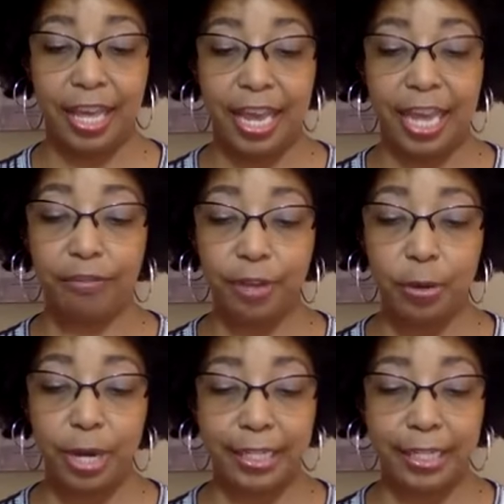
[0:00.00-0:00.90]
In a
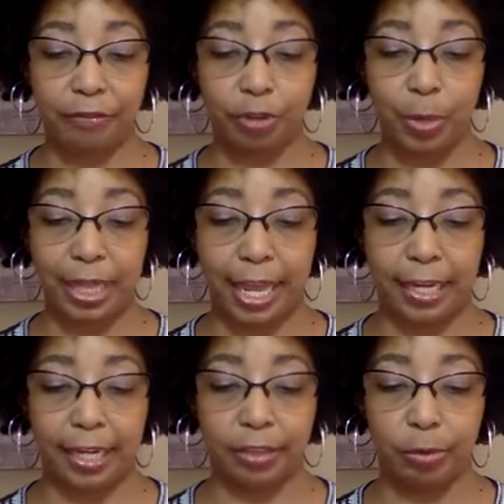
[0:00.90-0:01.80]
few days after we
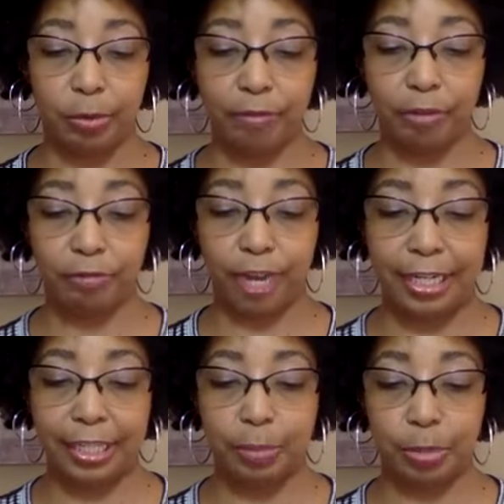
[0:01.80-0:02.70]
landed, the Reverend
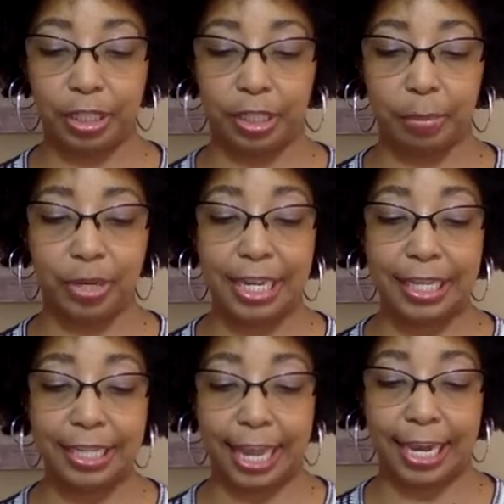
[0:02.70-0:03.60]
Francis Bishop and
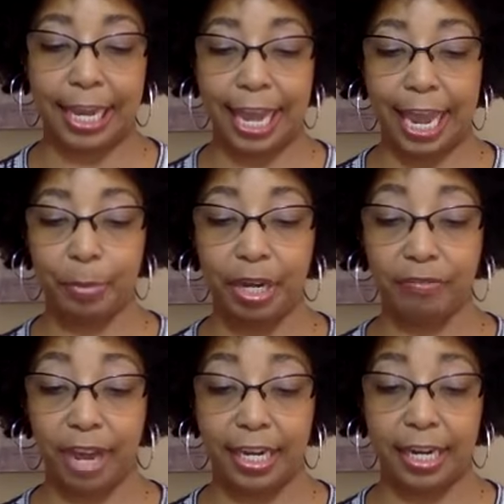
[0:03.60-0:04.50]
his lady came and
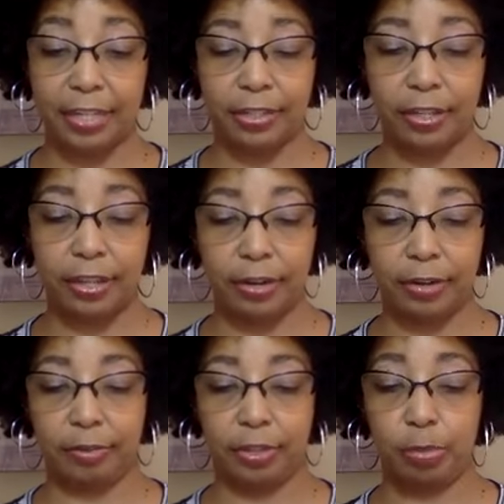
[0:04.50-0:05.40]
invited us to,
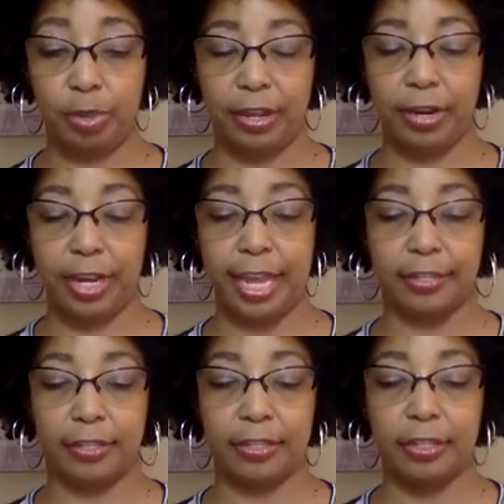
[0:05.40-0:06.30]
their, to be their
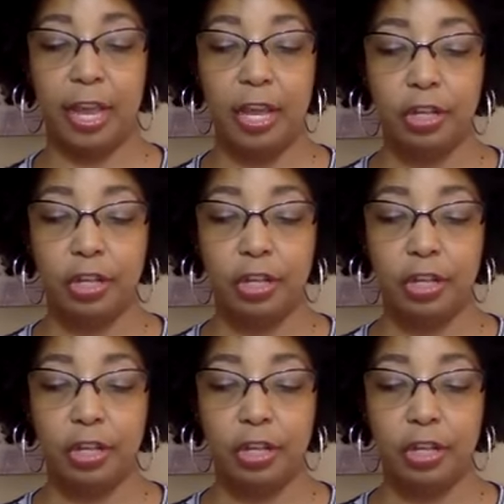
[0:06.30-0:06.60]
guests,